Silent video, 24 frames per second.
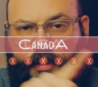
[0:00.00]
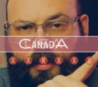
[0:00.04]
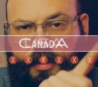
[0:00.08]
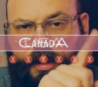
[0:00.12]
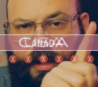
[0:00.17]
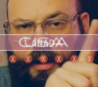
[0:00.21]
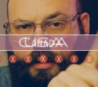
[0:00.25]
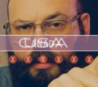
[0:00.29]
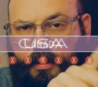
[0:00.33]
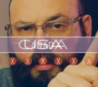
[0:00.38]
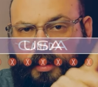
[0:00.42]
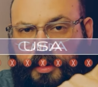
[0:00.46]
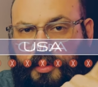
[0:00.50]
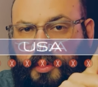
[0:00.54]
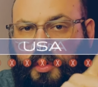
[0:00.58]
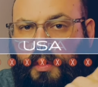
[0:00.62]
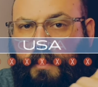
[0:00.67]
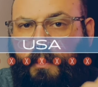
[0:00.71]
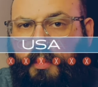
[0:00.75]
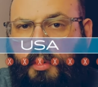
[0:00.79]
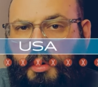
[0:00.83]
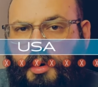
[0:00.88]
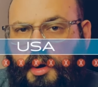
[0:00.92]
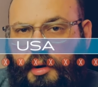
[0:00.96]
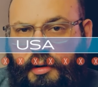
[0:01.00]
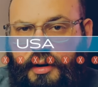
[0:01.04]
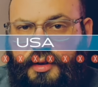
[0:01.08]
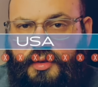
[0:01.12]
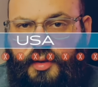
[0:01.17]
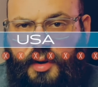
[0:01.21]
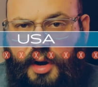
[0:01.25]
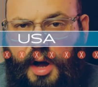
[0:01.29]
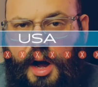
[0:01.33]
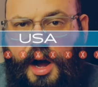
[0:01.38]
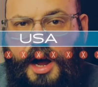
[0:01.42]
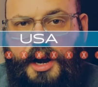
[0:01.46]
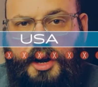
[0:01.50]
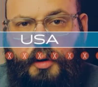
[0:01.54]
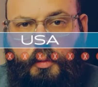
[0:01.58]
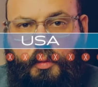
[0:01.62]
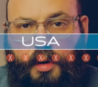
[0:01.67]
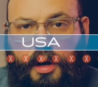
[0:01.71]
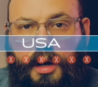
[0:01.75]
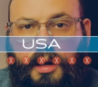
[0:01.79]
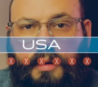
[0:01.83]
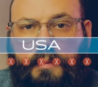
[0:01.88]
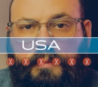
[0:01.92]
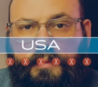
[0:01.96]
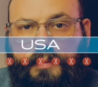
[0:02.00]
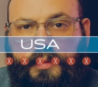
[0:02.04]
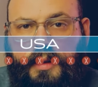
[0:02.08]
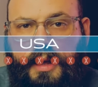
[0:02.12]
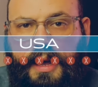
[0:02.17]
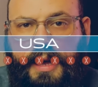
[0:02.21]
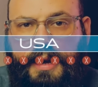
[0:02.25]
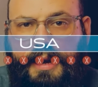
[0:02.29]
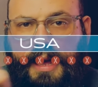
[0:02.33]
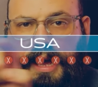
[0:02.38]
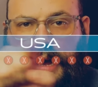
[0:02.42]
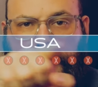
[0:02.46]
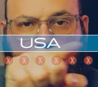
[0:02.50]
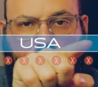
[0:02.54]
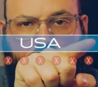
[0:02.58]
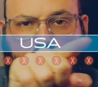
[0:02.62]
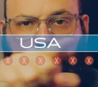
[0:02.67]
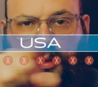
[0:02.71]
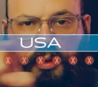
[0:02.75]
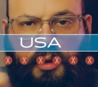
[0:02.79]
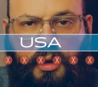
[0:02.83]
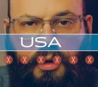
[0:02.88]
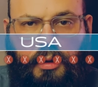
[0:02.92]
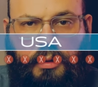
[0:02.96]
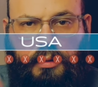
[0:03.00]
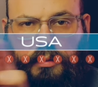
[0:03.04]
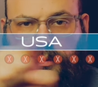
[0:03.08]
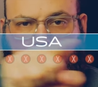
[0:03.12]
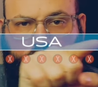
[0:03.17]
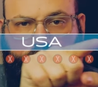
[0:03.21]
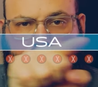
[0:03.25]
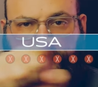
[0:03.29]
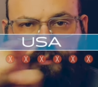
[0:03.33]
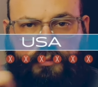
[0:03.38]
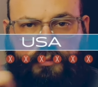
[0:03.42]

that the new border is in Ottawa and everything